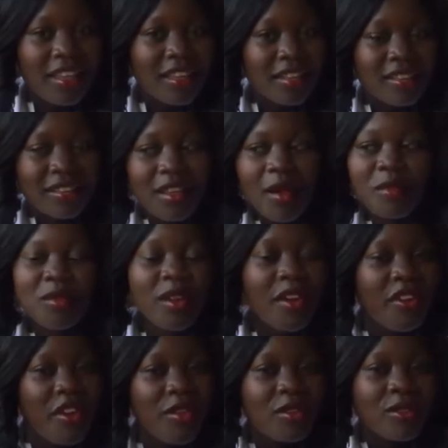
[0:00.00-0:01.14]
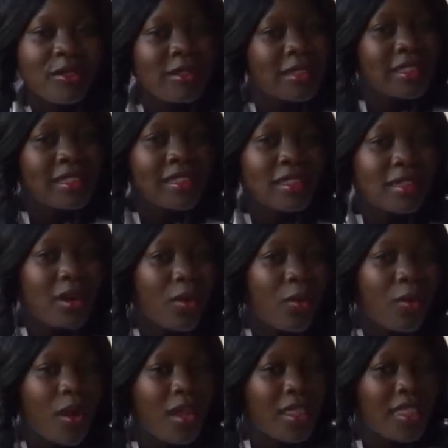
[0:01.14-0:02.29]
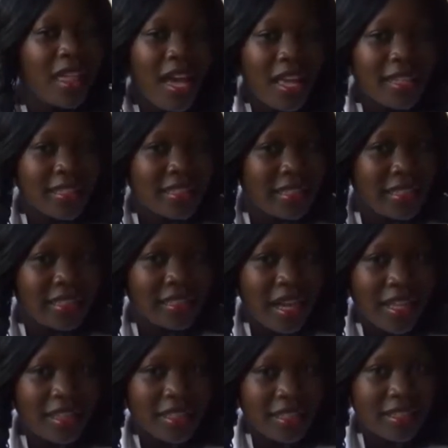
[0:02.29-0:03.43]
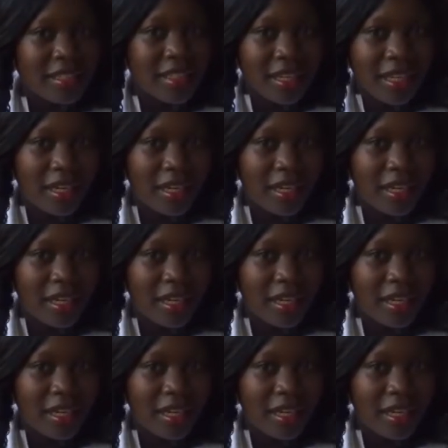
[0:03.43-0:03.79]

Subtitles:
Yes, up to around 1:30, I think.